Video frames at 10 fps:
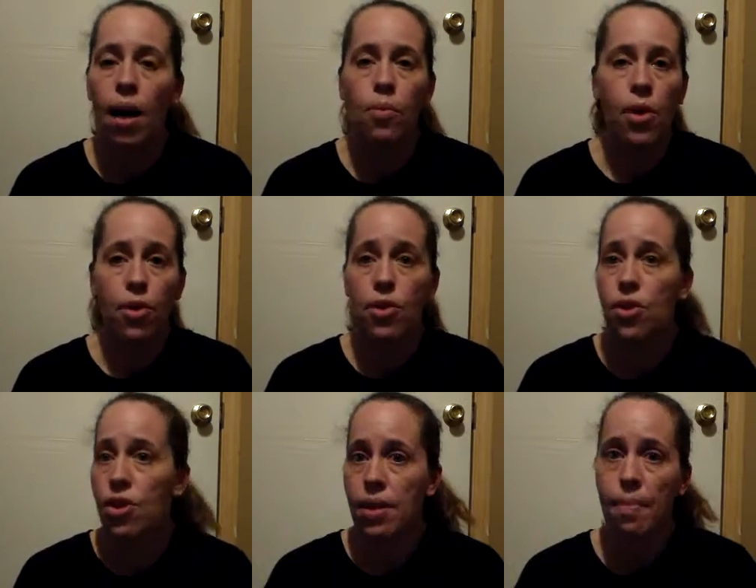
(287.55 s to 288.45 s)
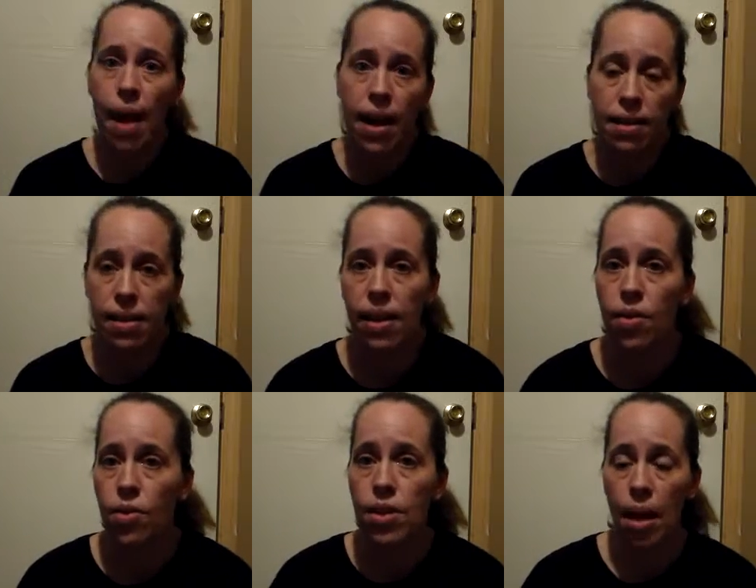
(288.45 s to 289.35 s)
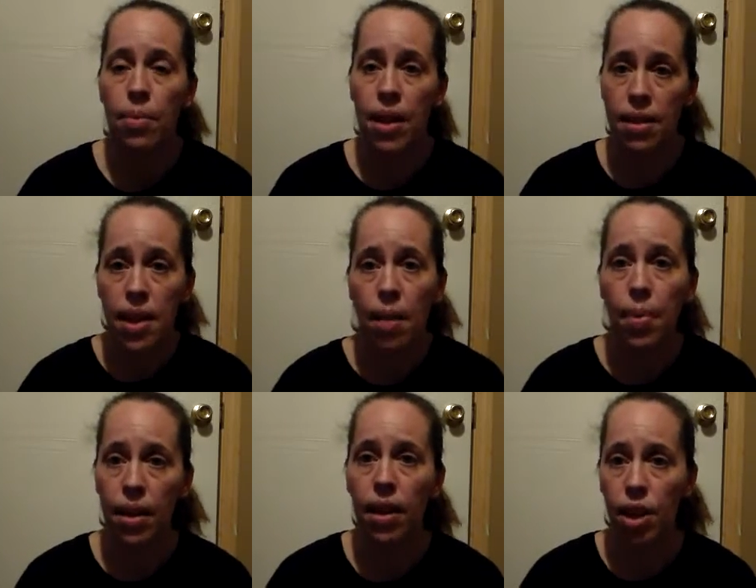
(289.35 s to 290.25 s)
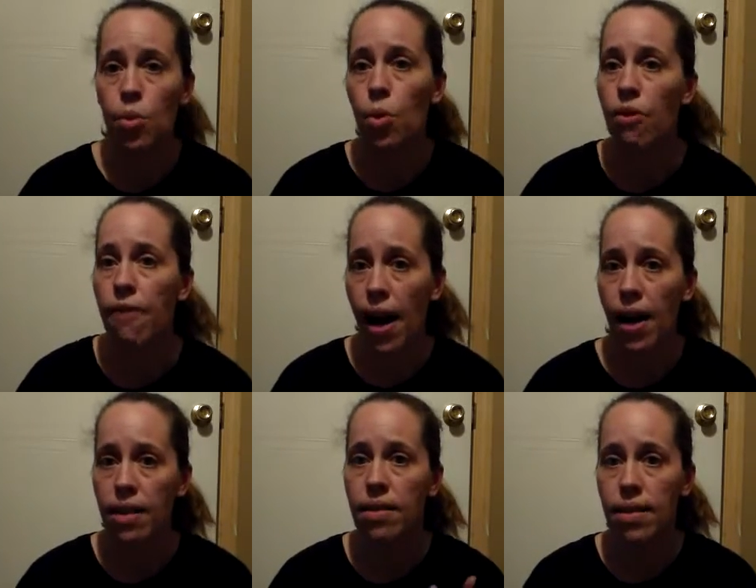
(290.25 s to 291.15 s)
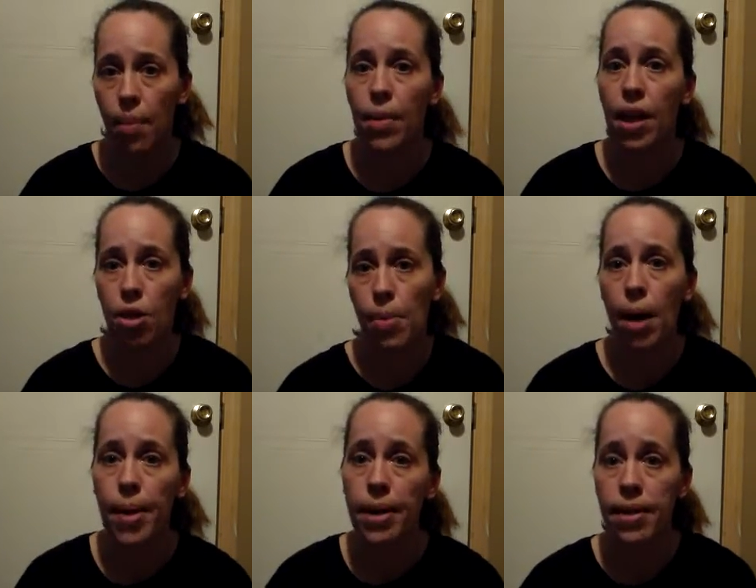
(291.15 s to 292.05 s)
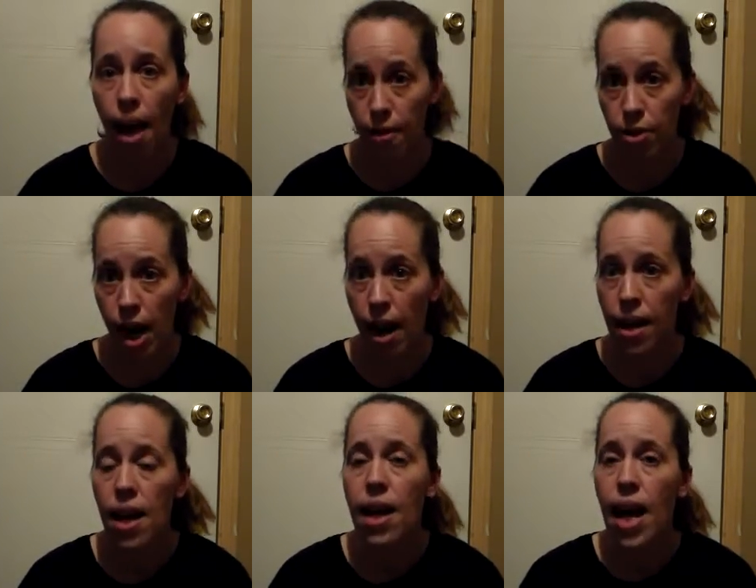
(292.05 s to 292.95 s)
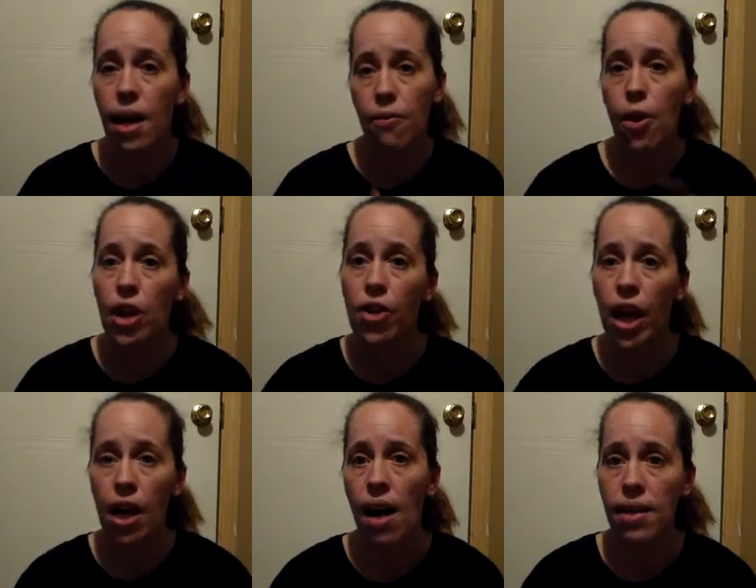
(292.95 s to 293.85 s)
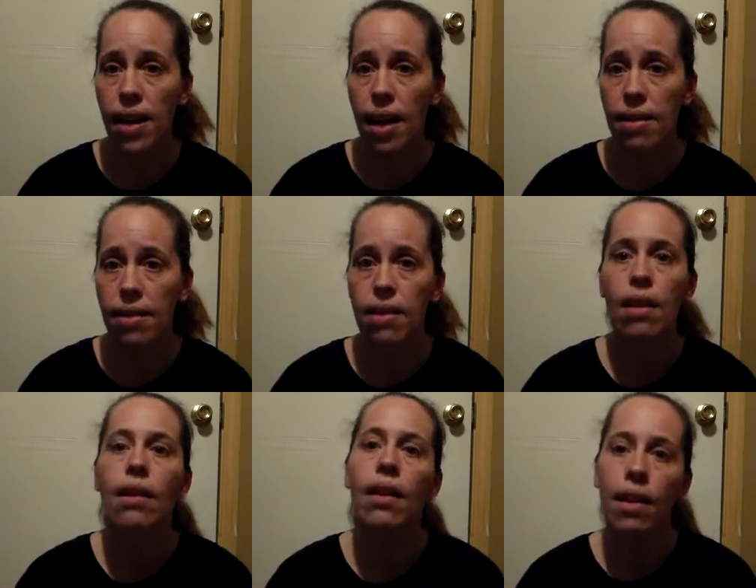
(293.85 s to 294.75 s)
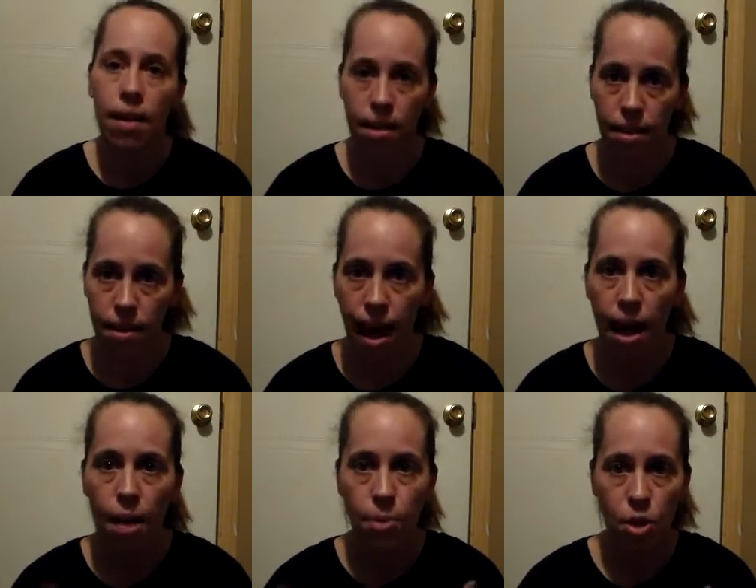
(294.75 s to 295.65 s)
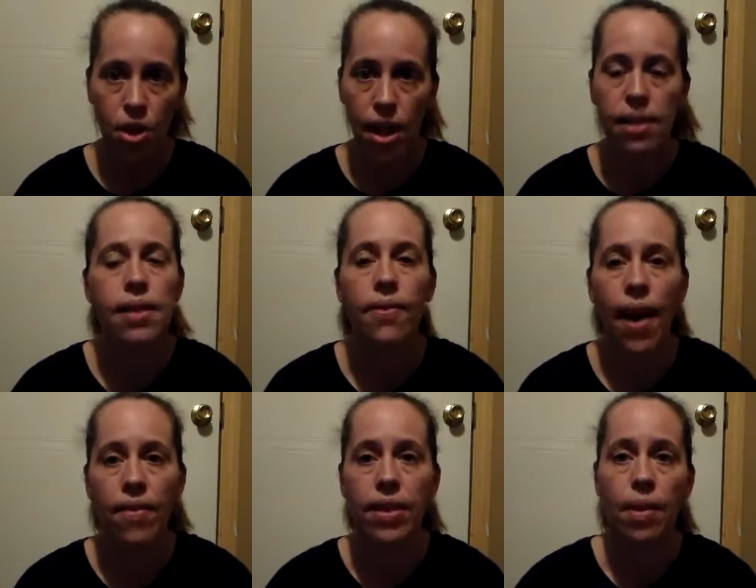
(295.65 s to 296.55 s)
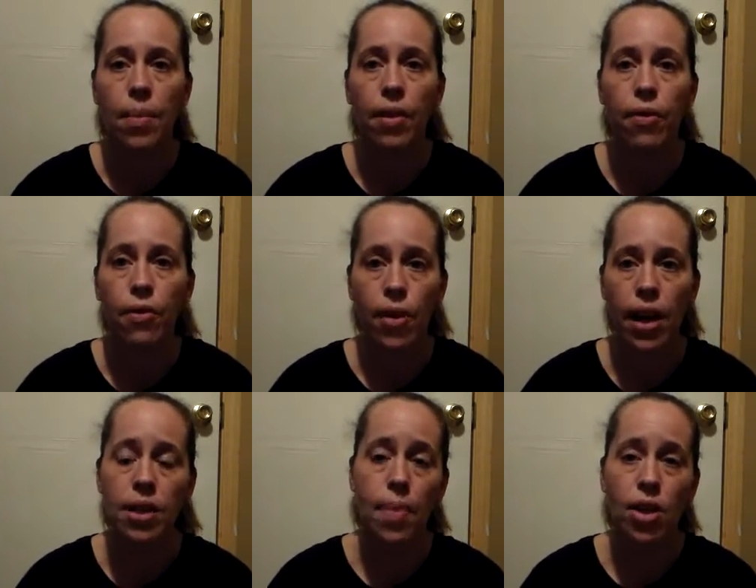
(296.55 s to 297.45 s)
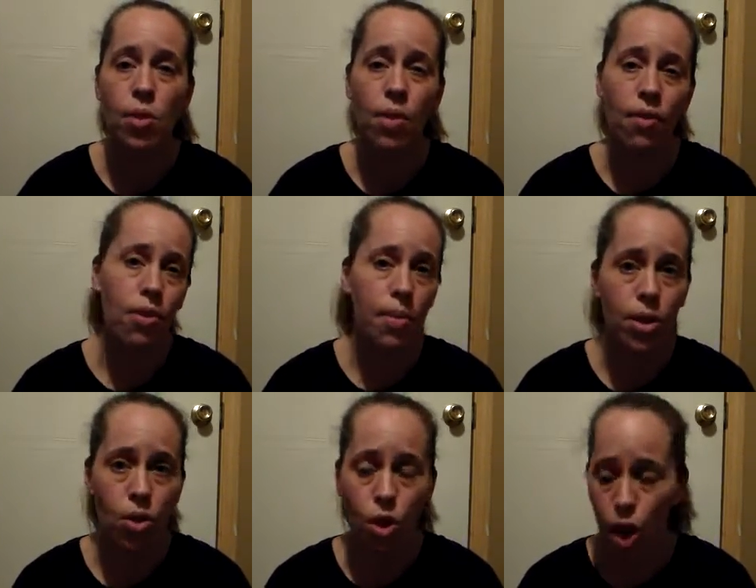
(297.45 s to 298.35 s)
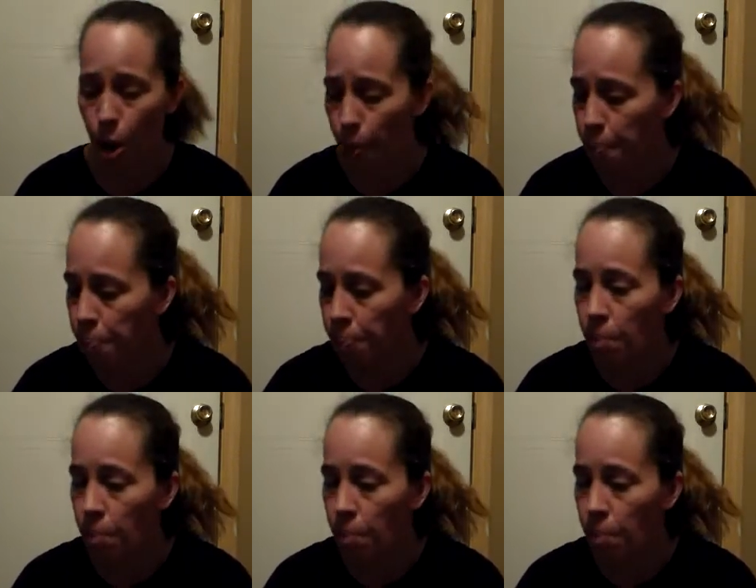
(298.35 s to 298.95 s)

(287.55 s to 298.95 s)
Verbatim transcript: Um, whether it's just a magazine or something, typically you will find something in your mailbox every day. And if you're entering contests, that ups your chances of having something for free, especially when the freebies are slow.